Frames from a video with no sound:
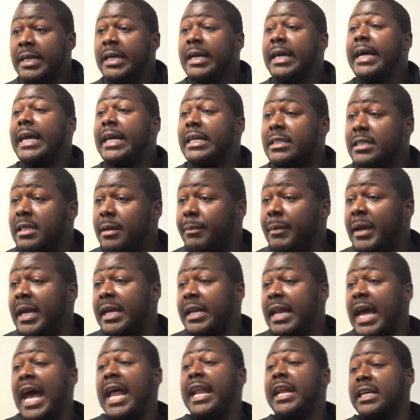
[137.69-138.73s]
And to
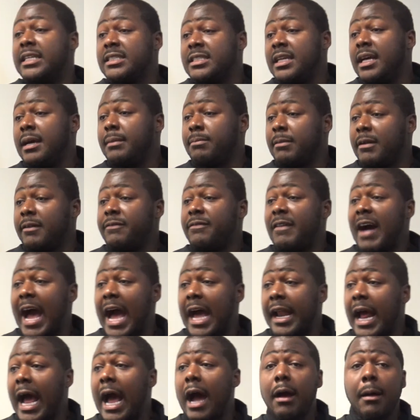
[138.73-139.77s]
me, that
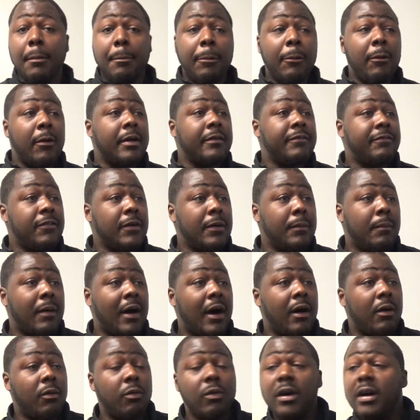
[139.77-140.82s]
exemplified how important
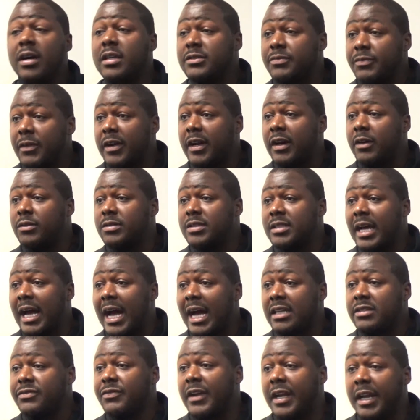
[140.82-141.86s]
football was for those
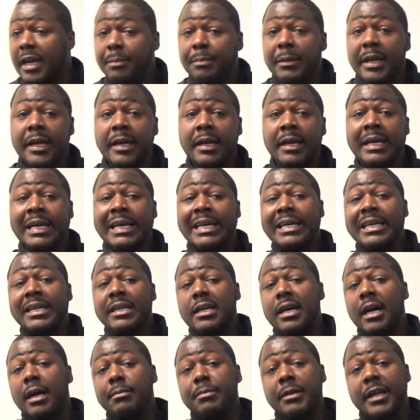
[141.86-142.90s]
guys, for them
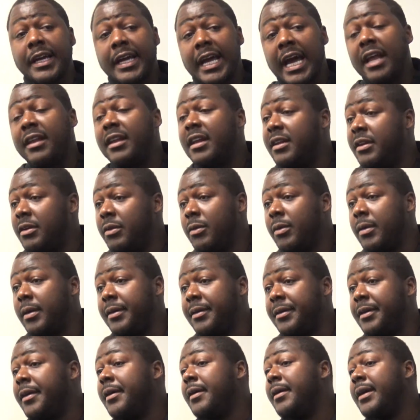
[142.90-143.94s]
to come together
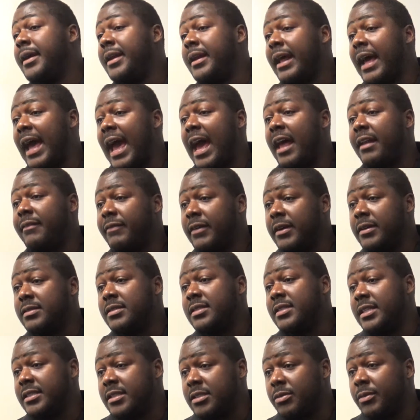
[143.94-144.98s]
during
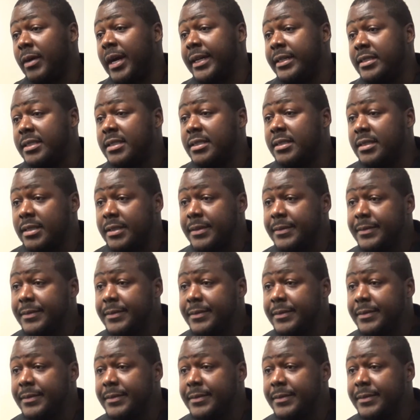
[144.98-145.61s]
adverse situations.